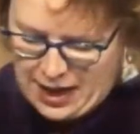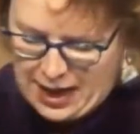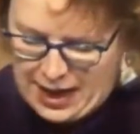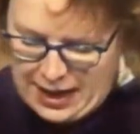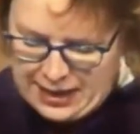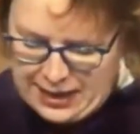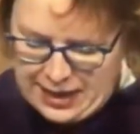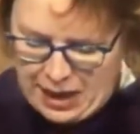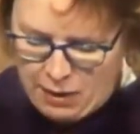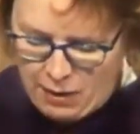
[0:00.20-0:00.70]

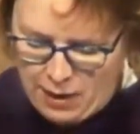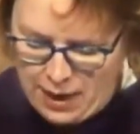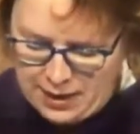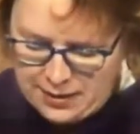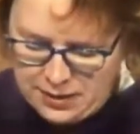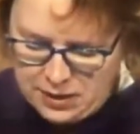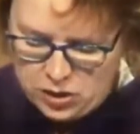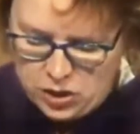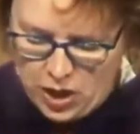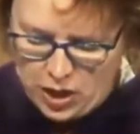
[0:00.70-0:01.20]
And I now
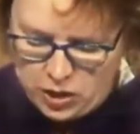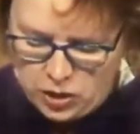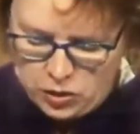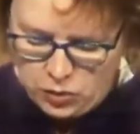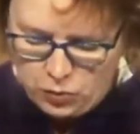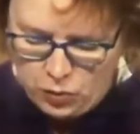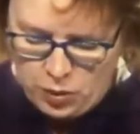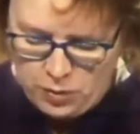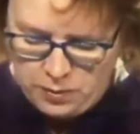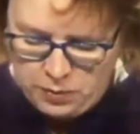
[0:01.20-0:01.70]
ask that Dr.
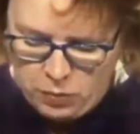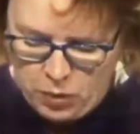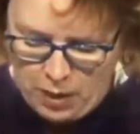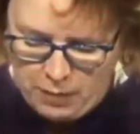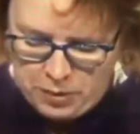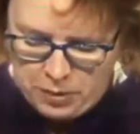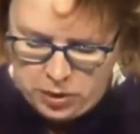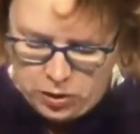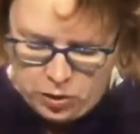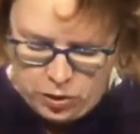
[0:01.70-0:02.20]

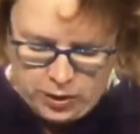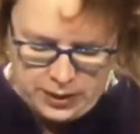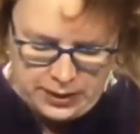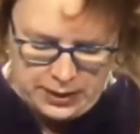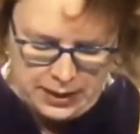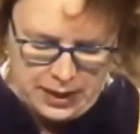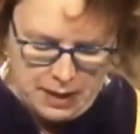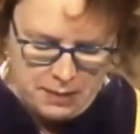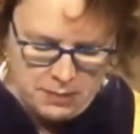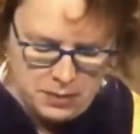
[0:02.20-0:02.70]
Robert Gordon
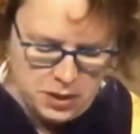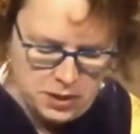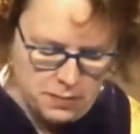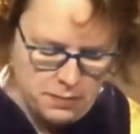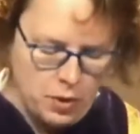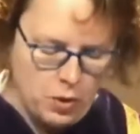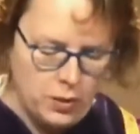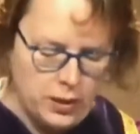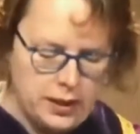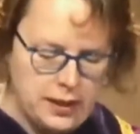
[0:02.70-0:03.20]
come to the
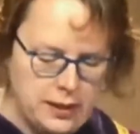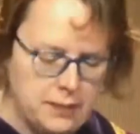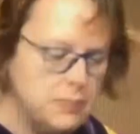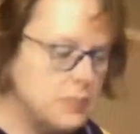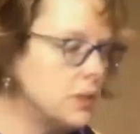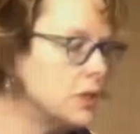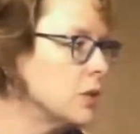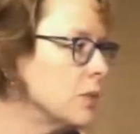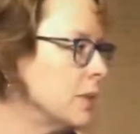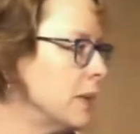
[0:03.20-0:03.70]
podium
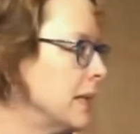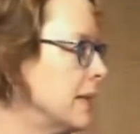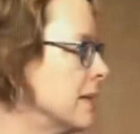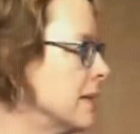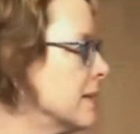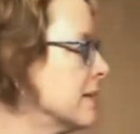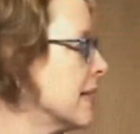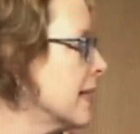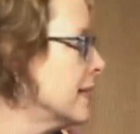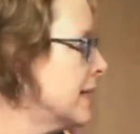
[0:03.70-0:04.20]
to read the
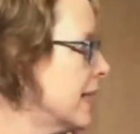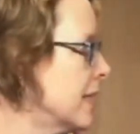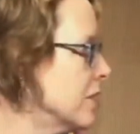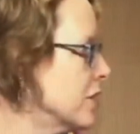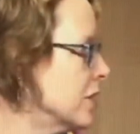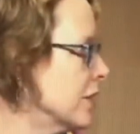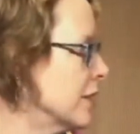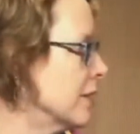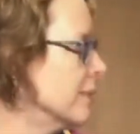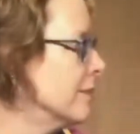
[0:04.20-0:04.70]
citation.